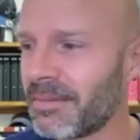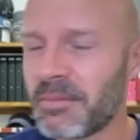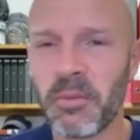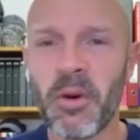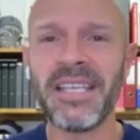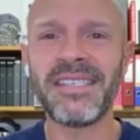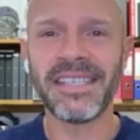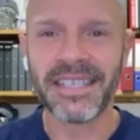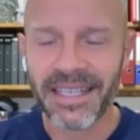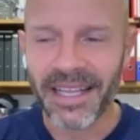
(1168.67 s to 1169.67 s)
What is he?
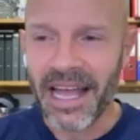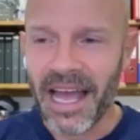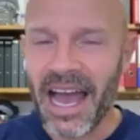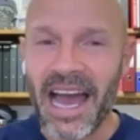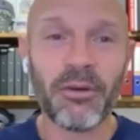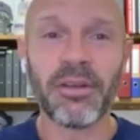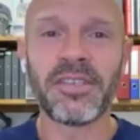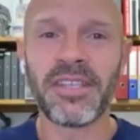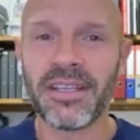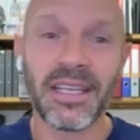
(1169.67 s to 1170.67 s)
And all of a
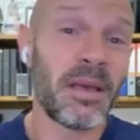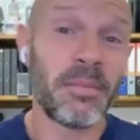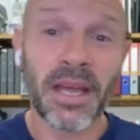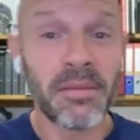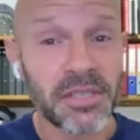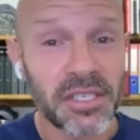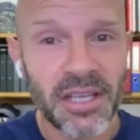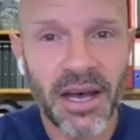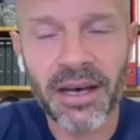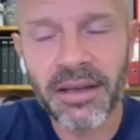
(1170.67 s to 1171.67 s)
sudden, it becomes a
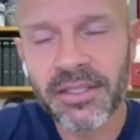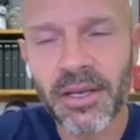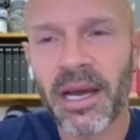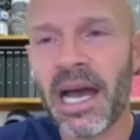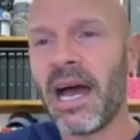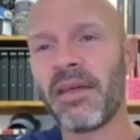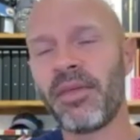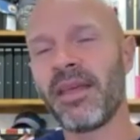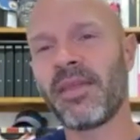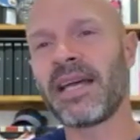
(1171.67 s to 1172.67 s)
star. So I
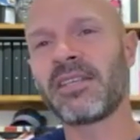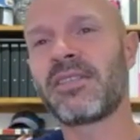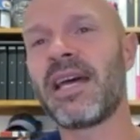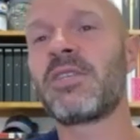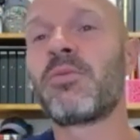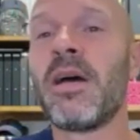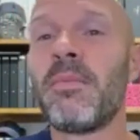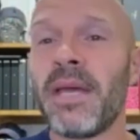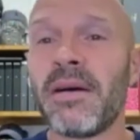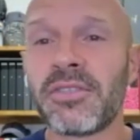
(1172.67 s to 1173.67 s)
think that's where
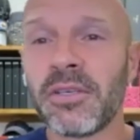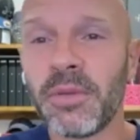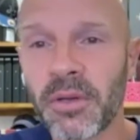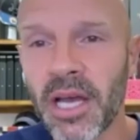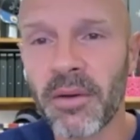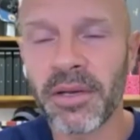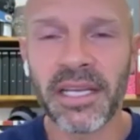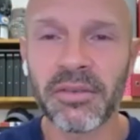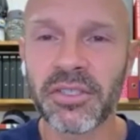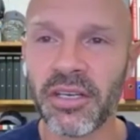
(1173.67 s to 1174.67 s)
Bielsa will go, and
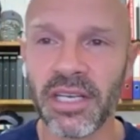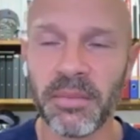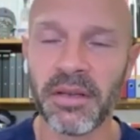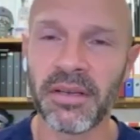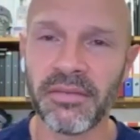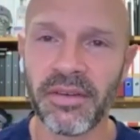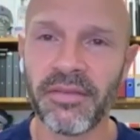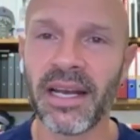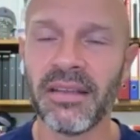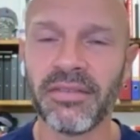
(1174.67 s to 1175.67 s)
he'll certainly be looking for
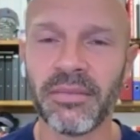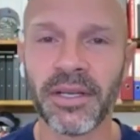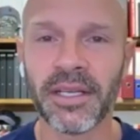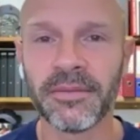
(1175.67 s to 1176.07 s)
value for money.